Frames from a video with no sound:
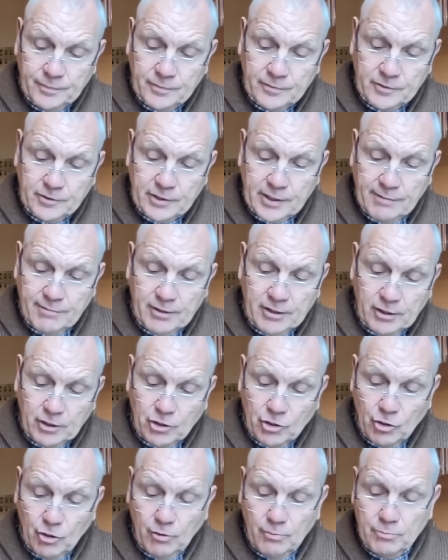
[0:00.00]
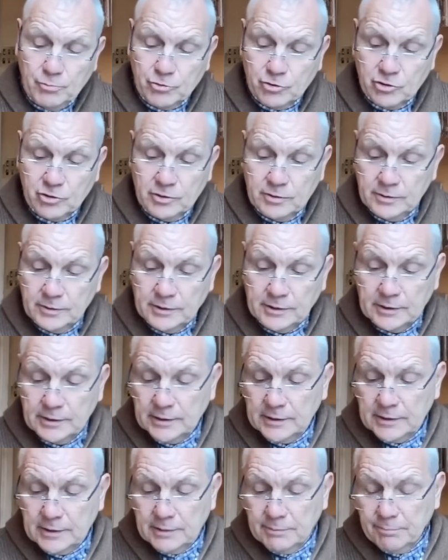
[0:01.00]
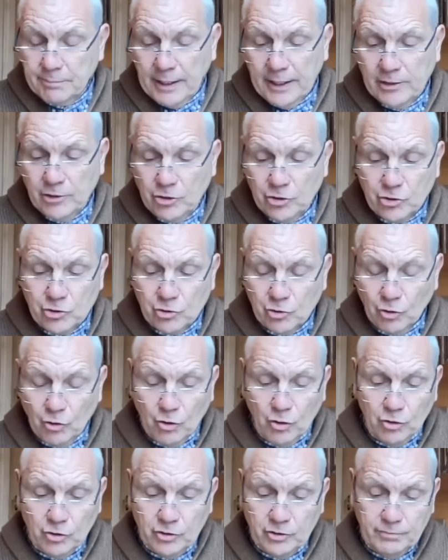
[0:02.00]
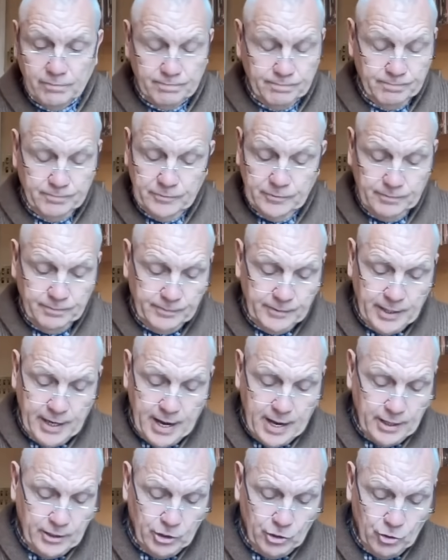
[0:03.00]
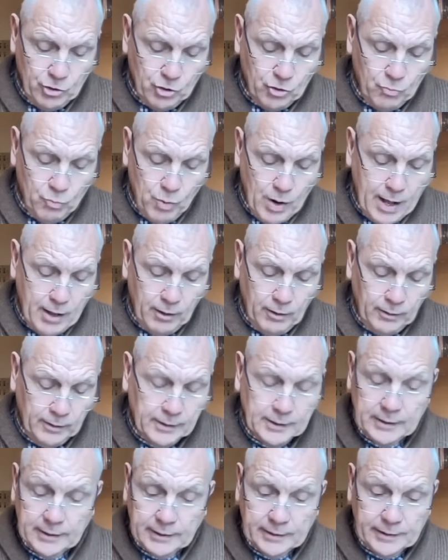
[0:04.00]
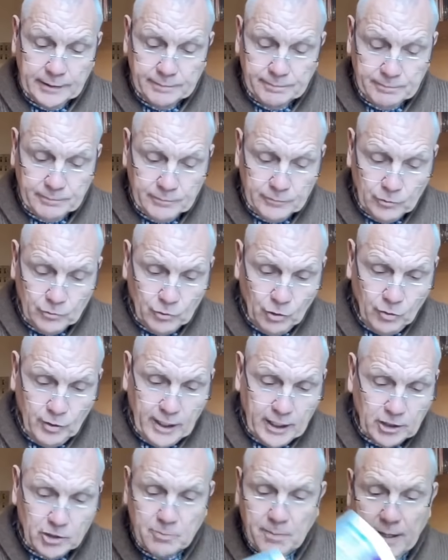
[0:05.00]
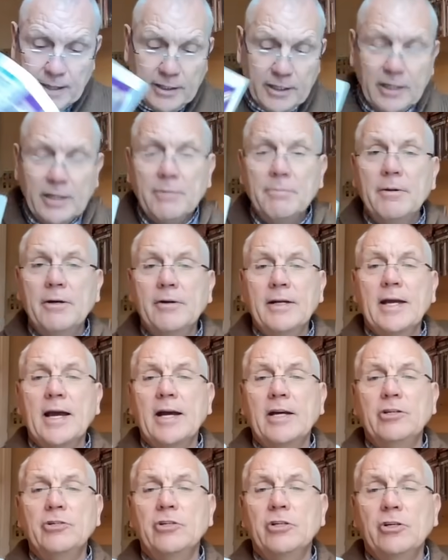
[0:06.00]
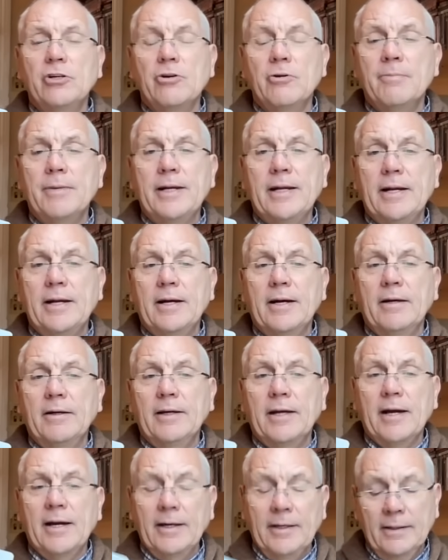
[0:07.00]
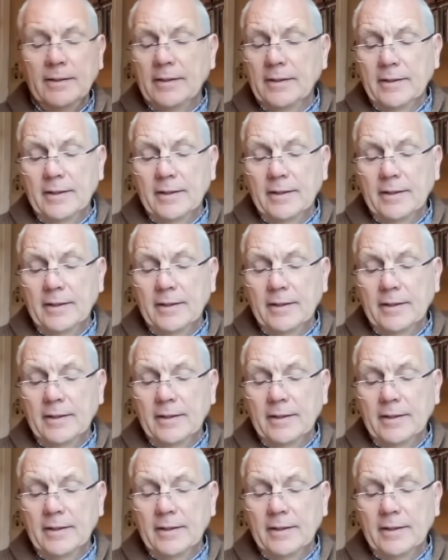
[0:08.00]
Seven of Cups, Page of Swords, yeah, you could, well, unexpected communication coming in, okay?